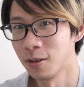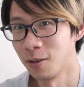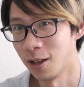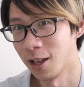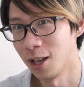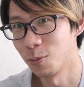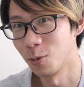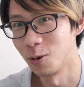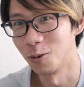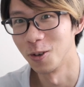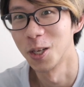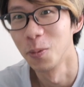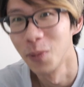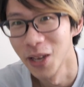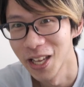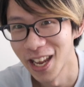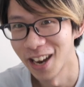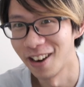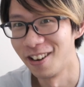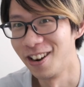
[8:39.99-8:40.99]
I am going to be
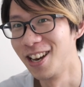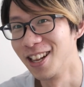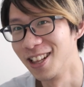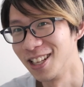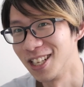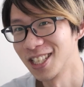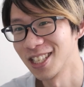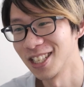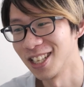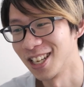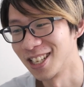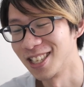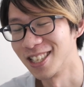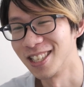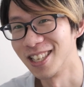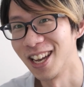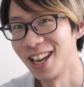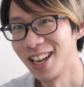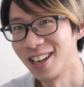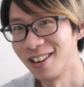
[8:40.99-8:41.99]
carrying this like
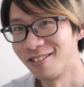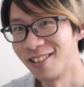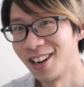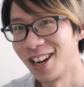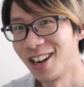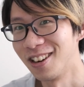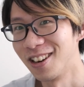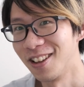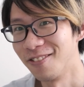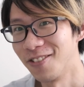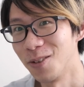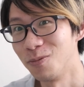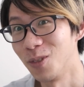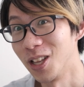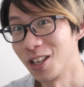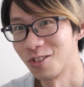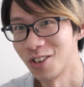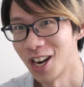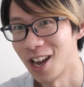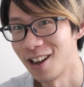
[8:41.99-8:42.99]
Zine around if I'm
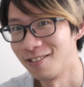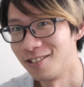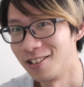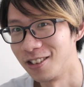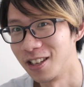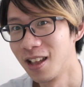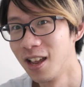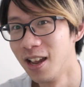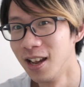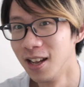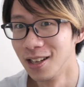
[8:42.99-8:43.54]
like traveling,